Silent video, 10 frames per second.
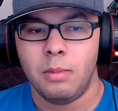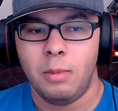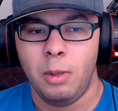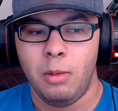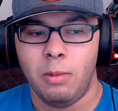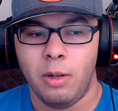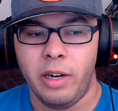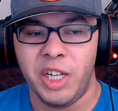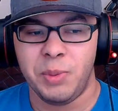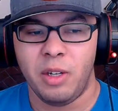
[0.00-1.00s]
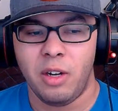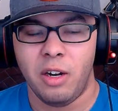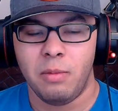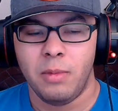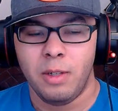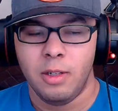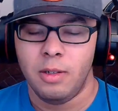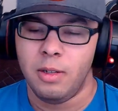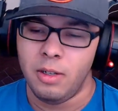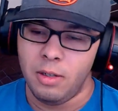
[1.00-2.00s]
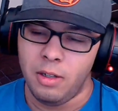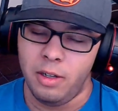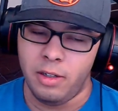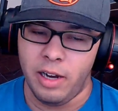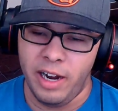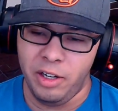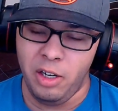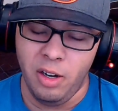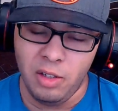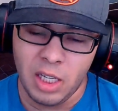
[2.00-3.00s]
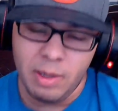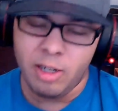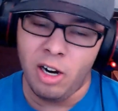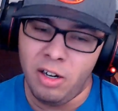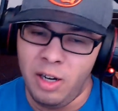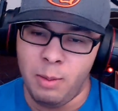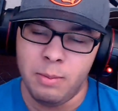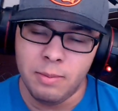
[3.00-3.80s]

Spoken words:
Are you gonna ask about Guy, do you know anything about gardening?